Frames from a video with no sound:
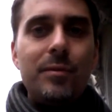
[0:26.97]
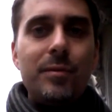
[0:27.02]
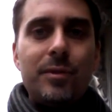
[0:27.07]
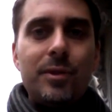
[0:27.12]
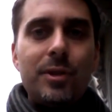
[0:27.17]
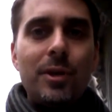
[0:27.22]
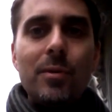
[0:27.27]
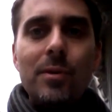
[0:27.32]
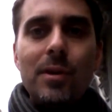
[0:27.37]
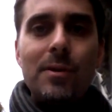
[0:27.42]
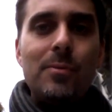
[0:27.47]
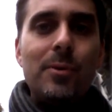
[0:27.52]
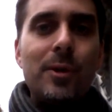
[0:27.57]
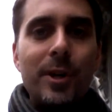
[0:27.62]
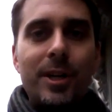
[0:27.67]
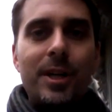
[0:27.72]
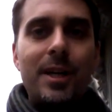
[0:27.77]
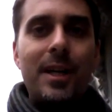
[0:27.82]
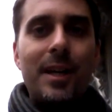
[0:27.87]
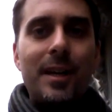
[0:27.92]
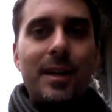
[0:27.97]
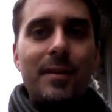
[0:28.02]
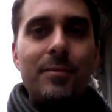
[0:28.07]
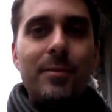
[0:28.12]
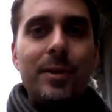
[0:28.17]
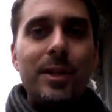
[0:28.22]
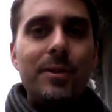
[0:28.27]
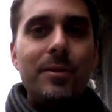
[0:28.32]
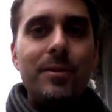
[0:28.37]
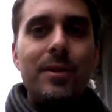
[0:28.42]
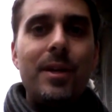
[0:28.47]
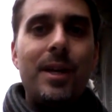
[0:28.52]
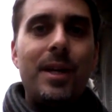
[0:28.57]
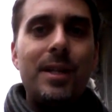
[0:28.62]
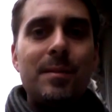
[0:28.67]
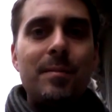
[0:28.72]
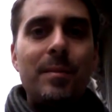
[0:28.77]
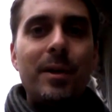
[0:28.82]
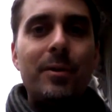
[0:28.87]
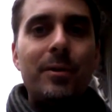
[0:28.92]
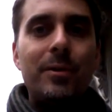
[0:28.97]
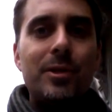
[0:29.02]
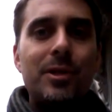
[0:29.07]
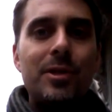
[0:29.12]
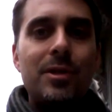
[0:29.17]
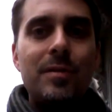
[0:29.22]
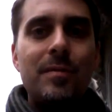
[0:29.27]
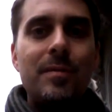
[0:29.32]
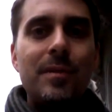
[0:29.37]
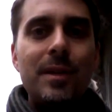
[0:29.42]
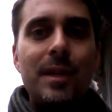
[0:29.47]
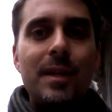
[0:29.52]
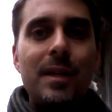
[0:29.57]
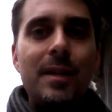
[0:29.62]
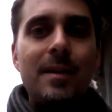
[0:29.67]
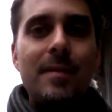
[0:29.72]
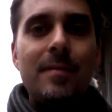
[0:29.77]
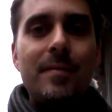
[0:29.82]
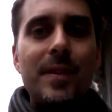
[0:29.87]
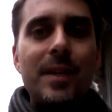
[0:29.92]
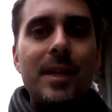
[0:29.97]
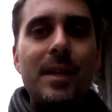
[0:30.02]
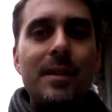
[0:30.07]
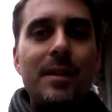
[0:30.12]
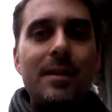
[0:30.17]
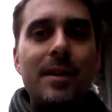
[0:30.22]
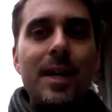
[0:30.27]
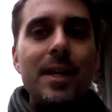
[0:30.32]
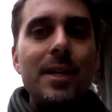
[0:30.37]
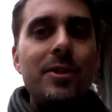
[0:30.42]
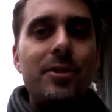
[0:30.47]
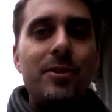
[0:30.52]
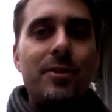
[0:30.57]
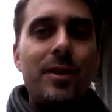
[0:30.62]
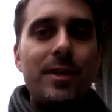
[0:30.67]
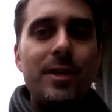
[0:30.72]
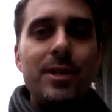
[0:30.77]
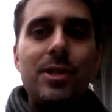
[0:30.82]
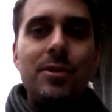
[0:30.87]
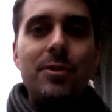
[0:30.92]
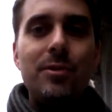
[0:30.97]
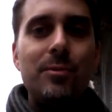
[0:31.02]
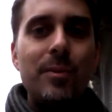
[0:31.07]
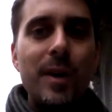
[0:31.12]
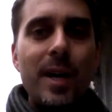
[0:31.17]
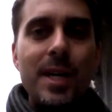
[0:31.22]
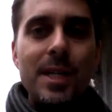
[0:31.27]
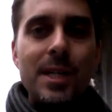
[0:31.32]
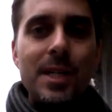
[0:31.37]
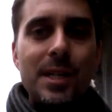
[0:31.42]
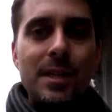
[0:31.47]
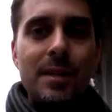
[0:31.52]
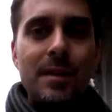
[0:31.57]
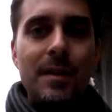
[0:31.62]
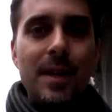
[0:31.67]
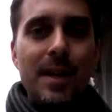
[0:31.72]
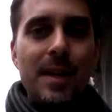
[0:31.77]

totally working. We know that because in nature there is no waste,